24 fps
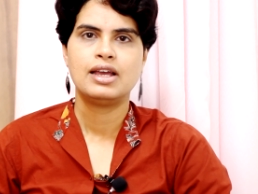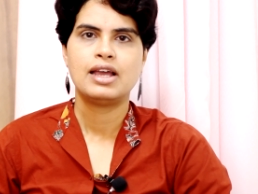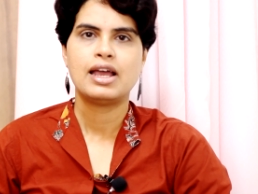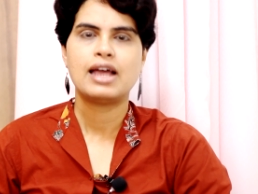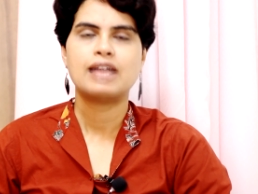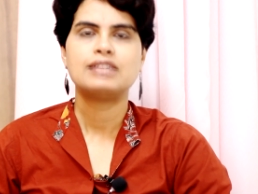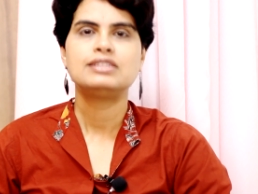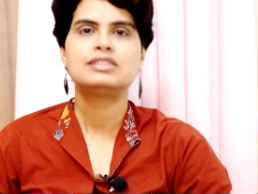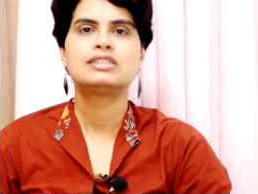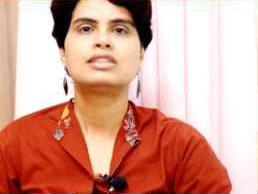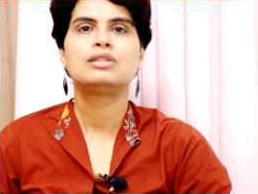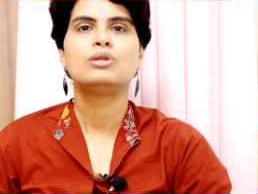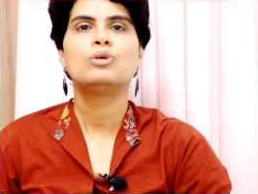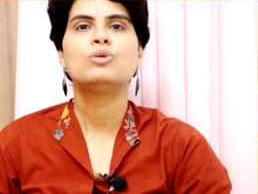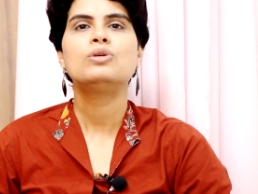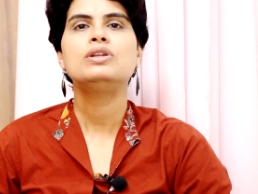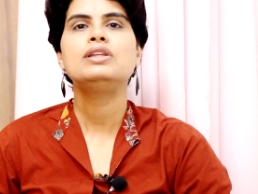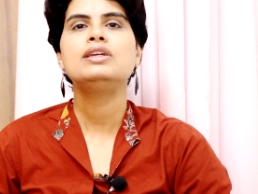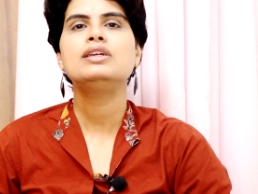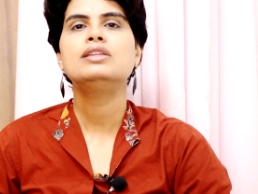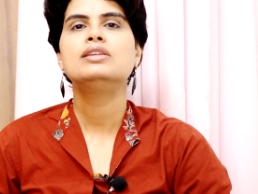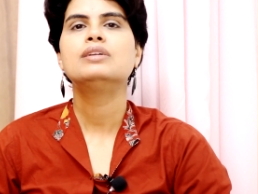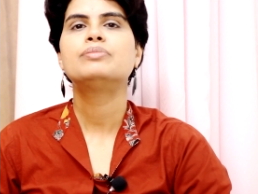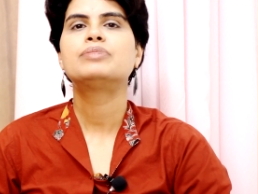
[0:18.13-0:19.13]
and
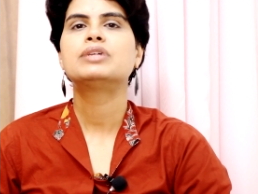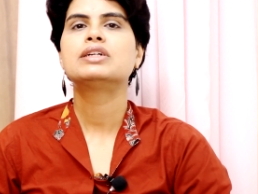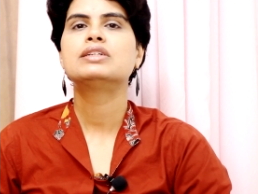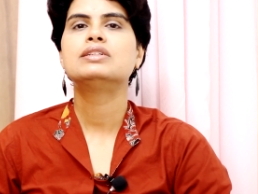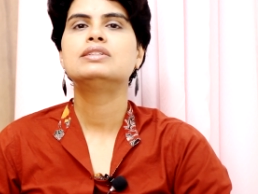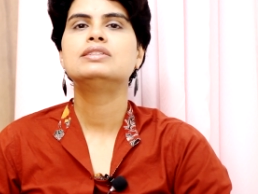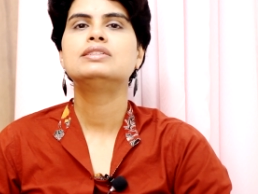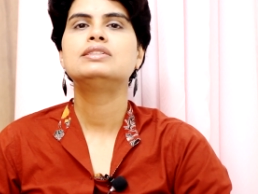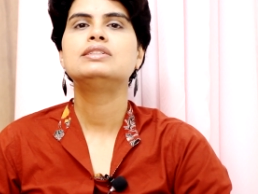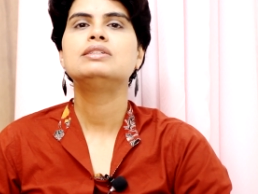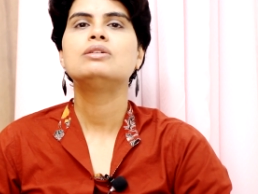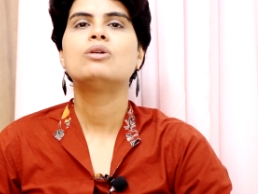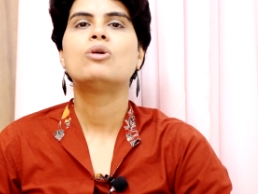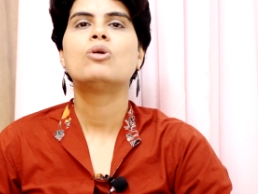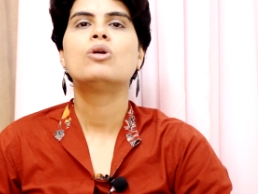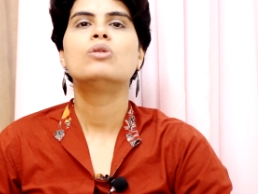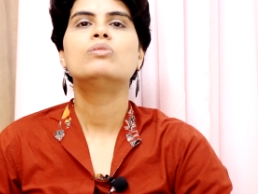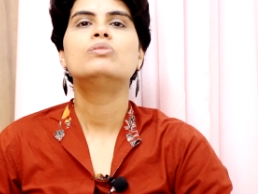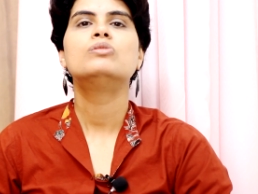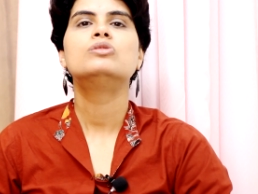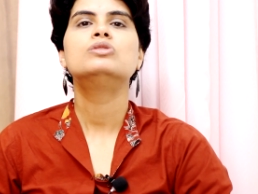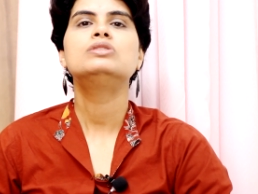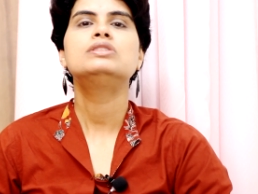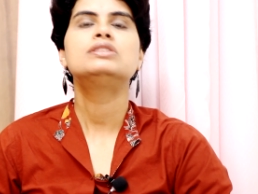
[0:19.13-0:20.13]
slowly the pregnancy
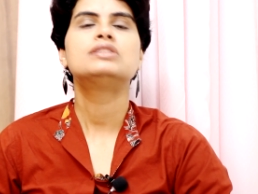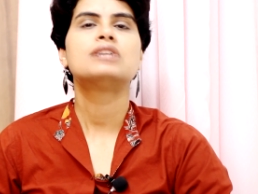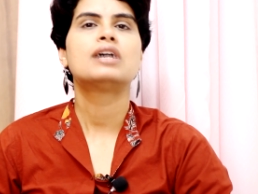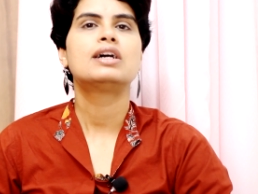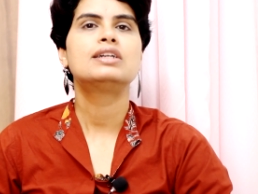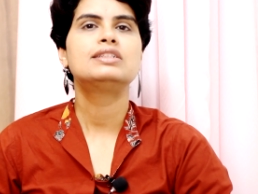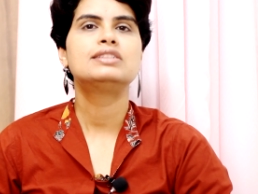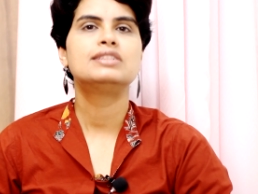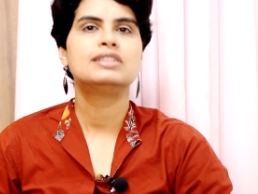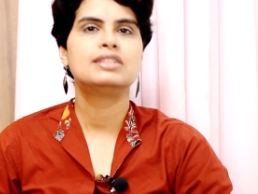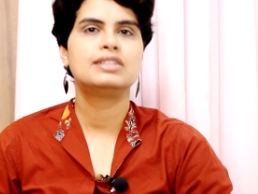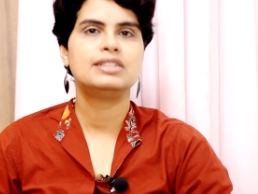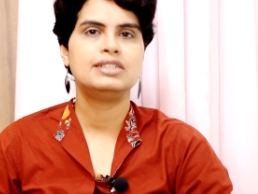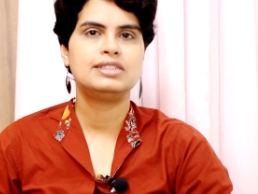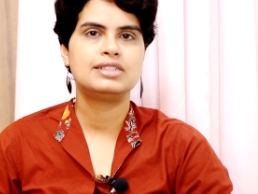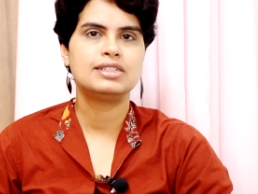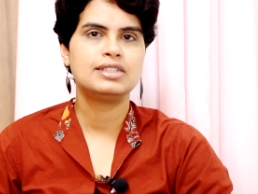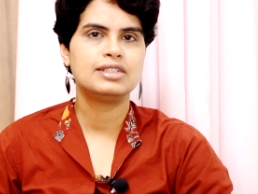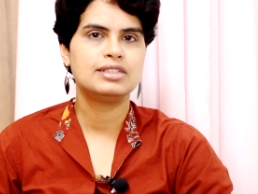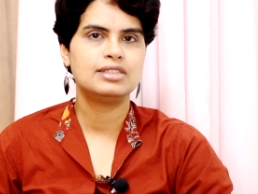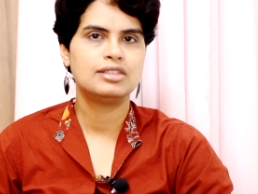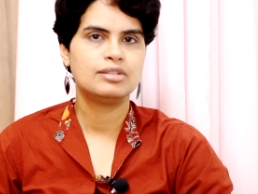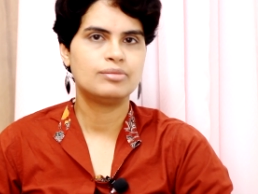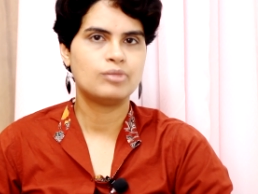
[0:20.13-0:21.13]
hormone starts
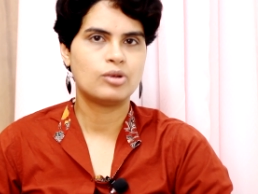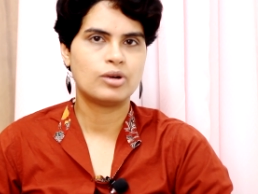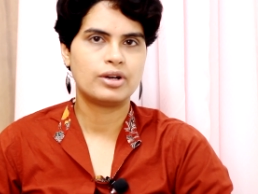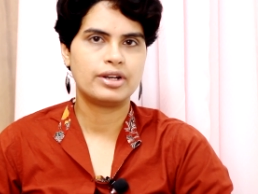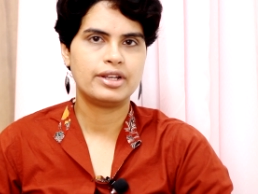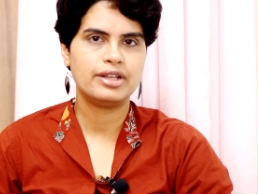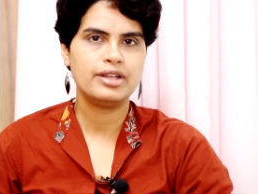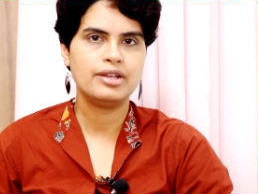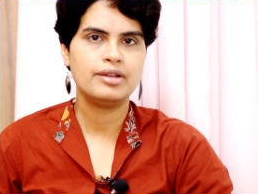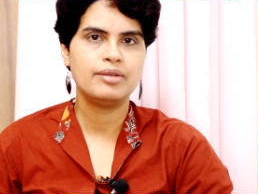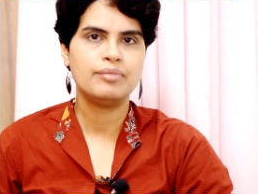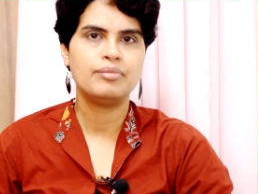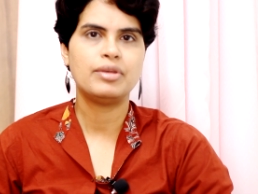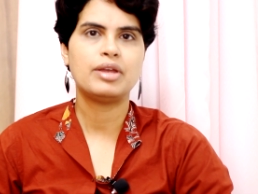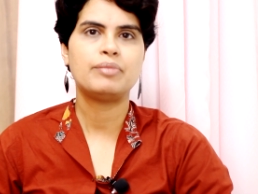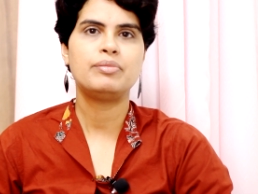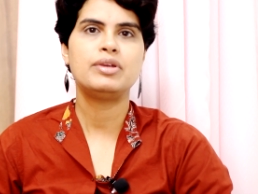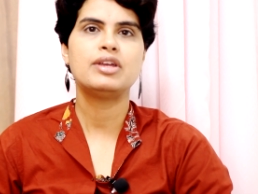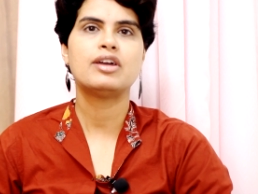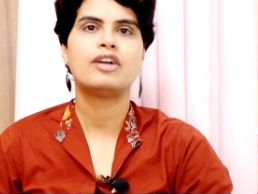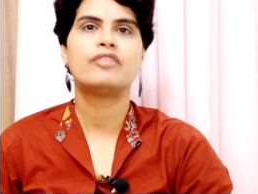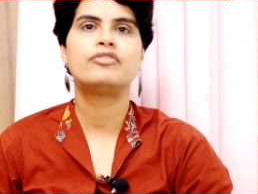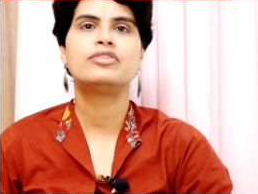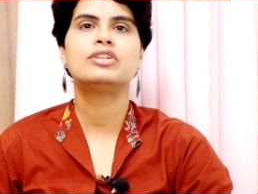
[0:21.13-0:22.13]
secreting in the body,
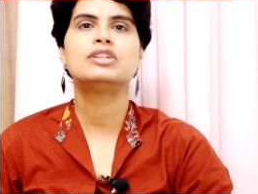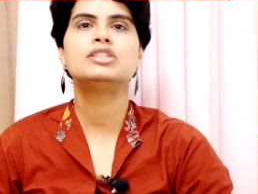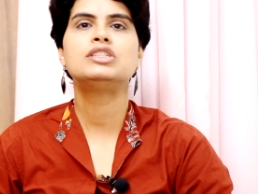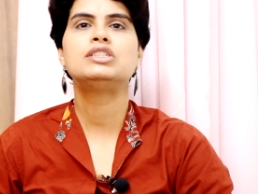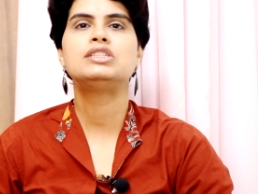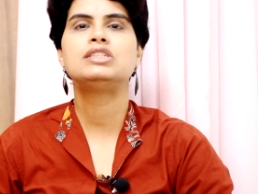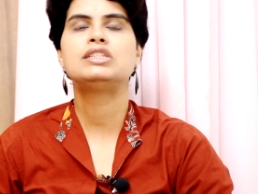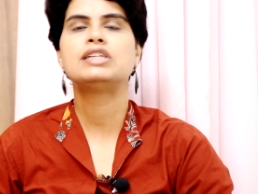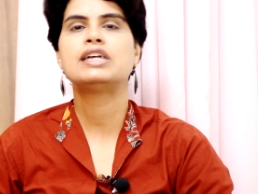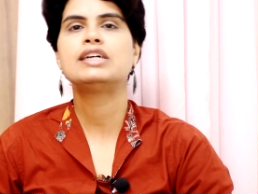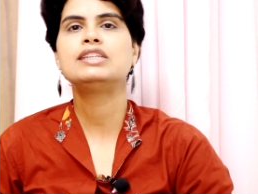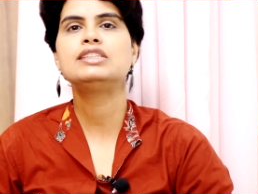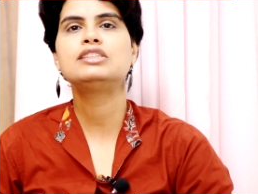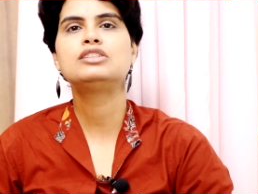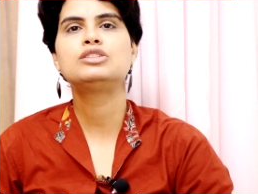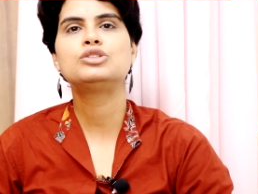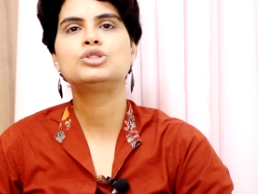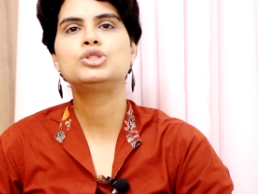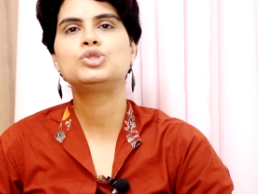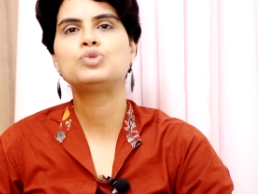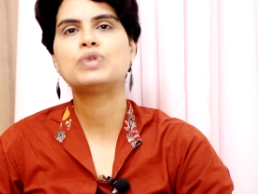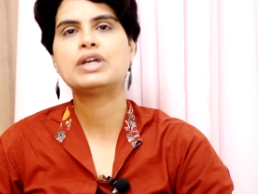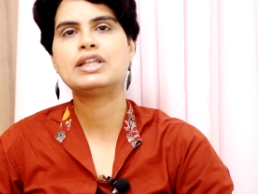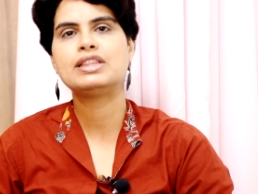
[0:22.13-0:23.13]
maybe after 10th
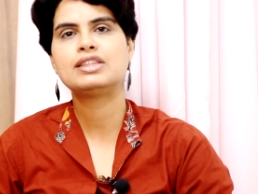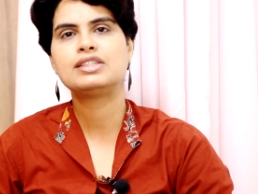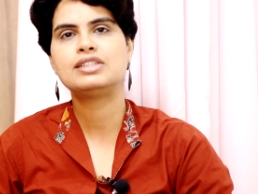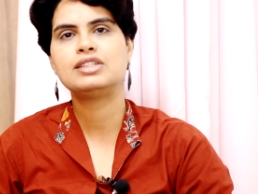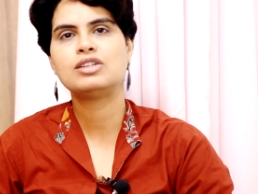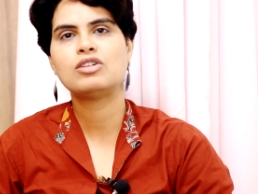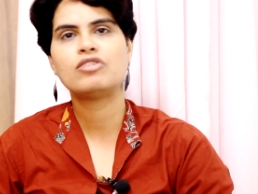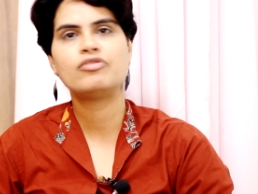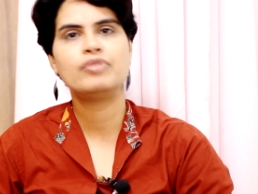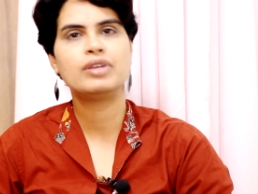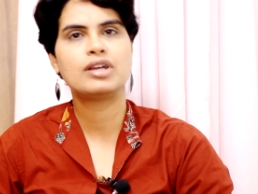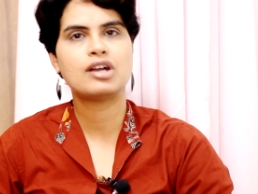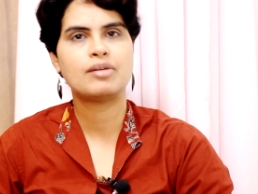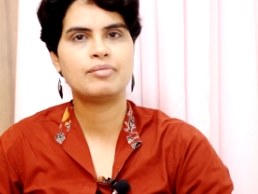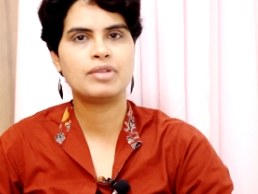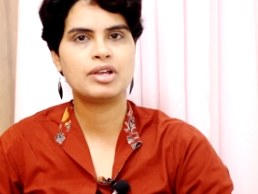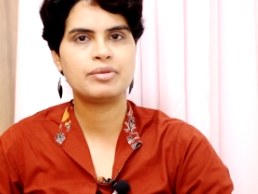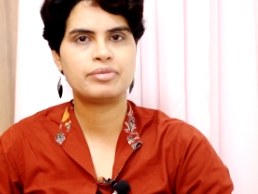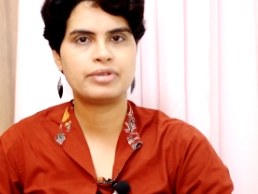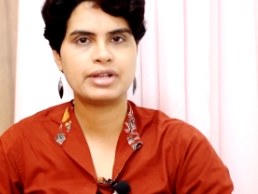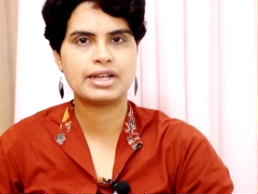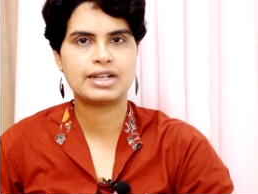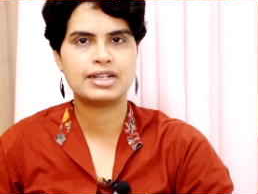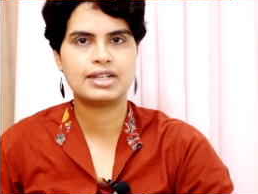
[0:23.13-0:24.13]
to 12th day of becoming
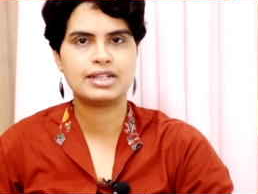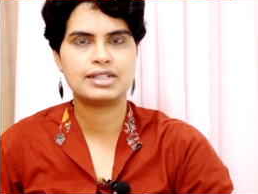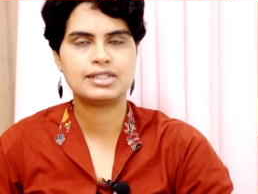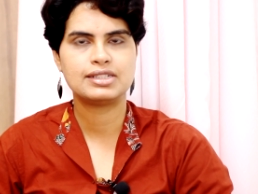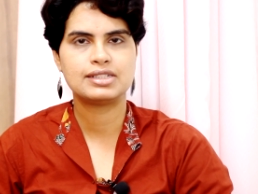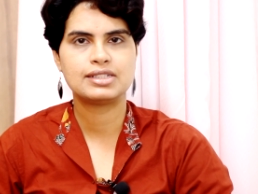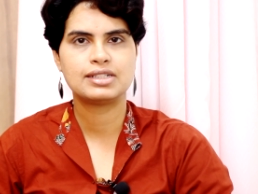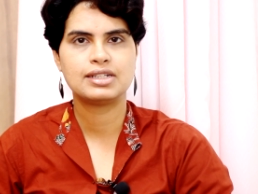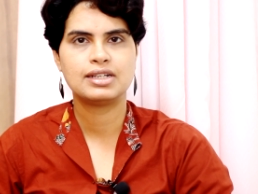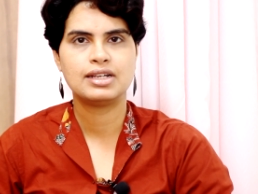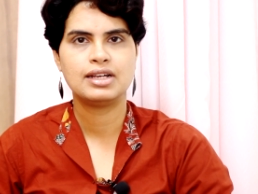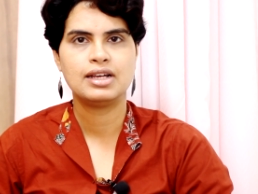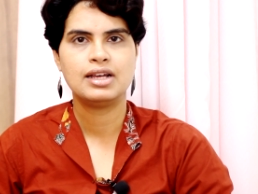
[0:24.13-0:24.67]
pregnant.